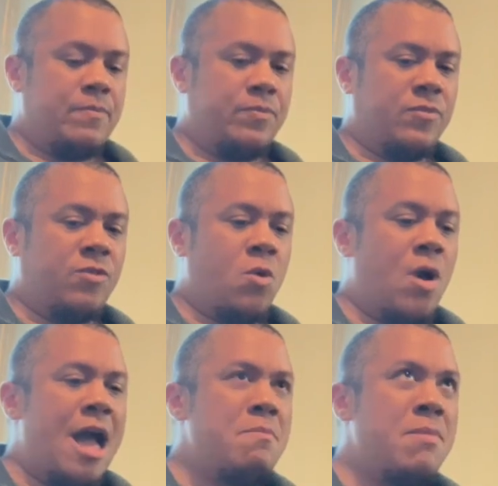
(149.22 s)
So
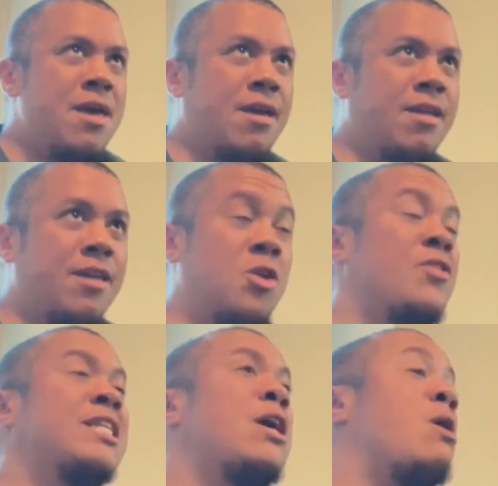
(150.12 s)
I make,
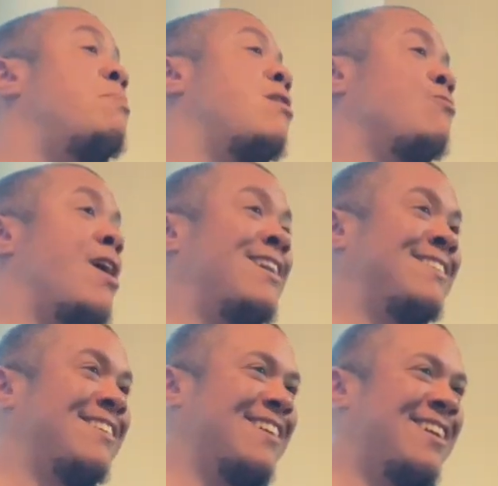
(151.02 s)
that's how I pay
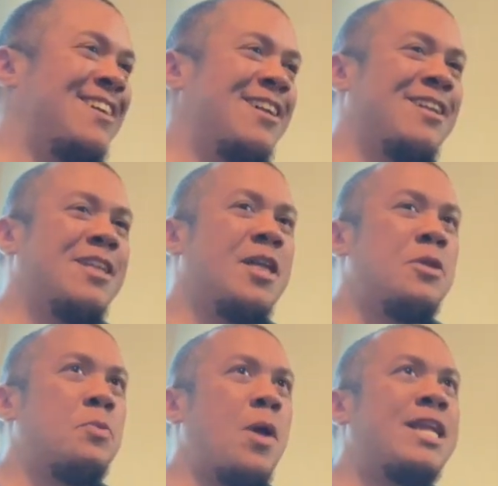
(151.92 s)
rent.
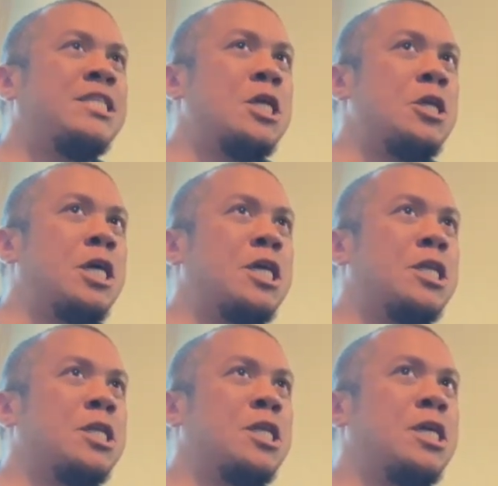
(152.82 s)
I'd say like
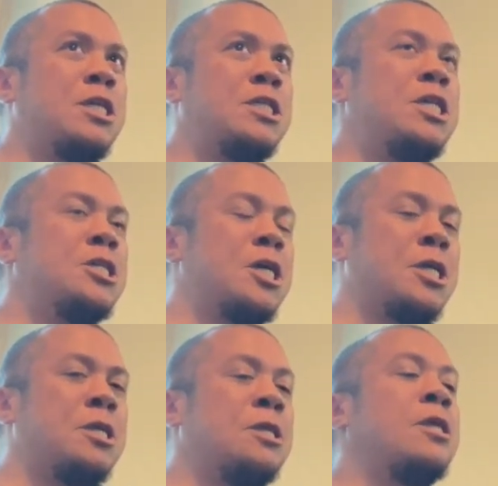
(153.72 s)
the
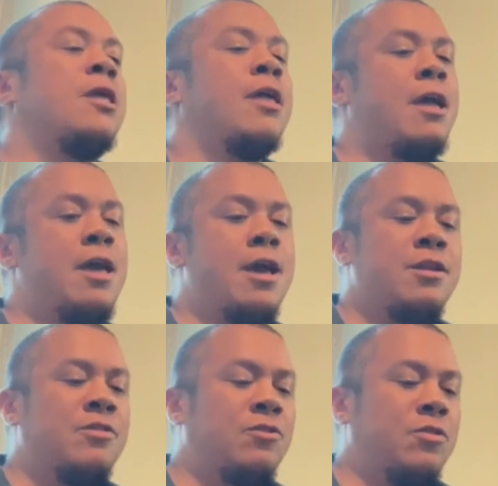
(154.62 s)
teaching
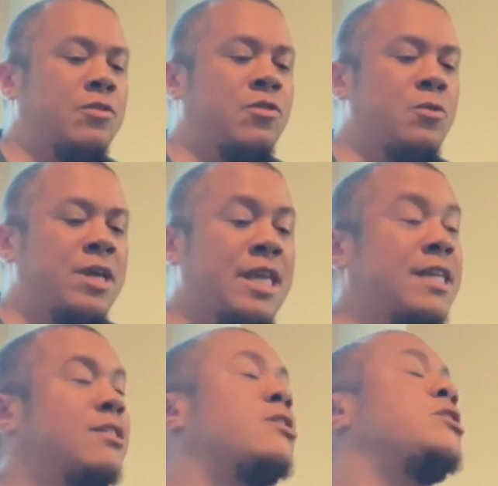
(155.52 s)
and doing like
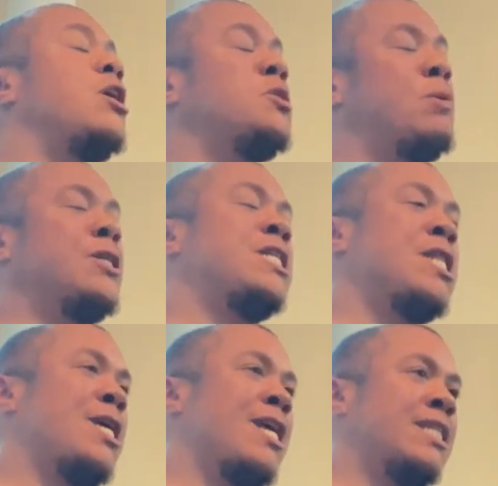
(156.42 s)
the salesperson
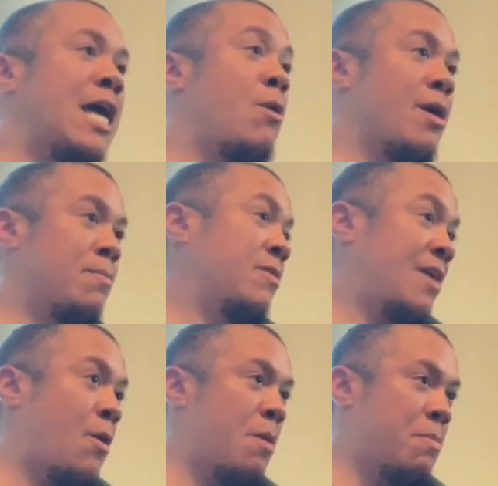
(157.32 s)
thing is how
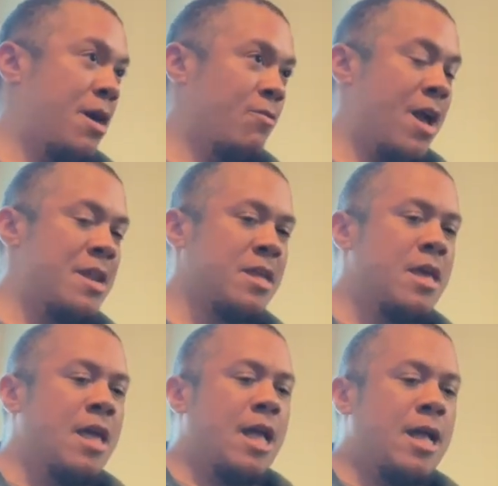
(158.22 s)
I pay rent.
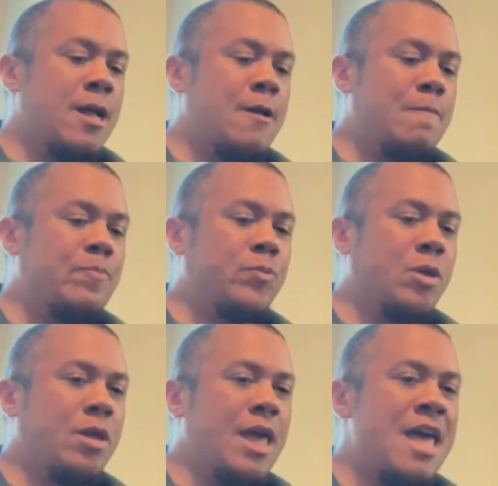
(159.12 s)
Um,
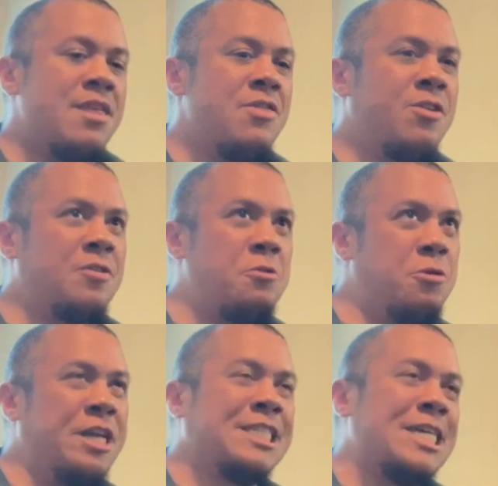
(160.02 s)
and then there's other
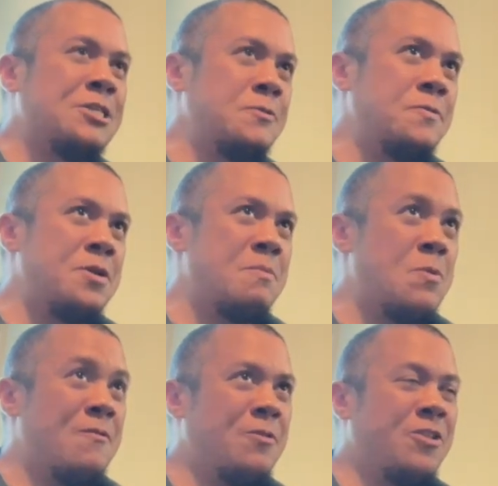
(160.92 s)
things I do that are
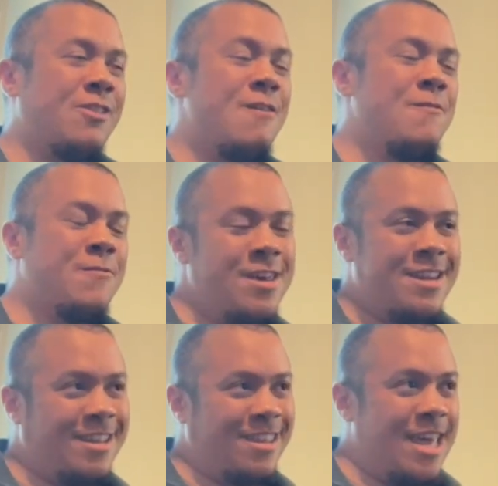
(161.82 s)
more for the love of
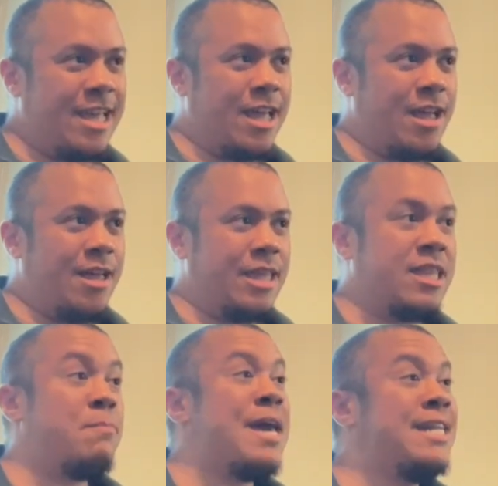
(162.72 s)
it, like
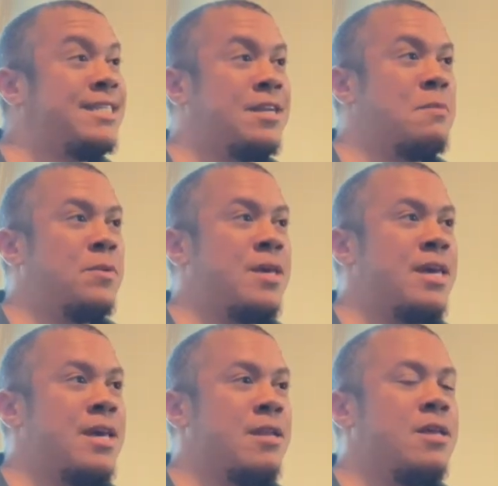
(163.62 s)
the bands that I
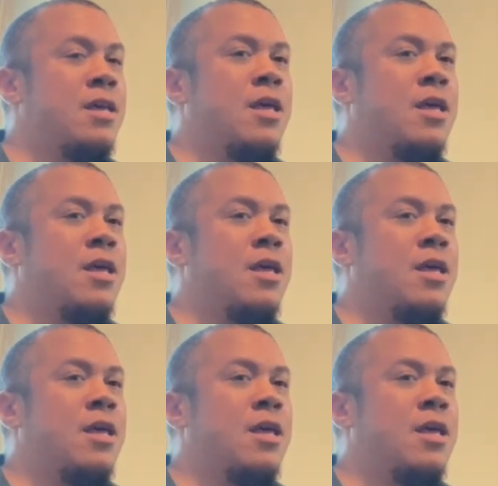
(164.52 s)
play in.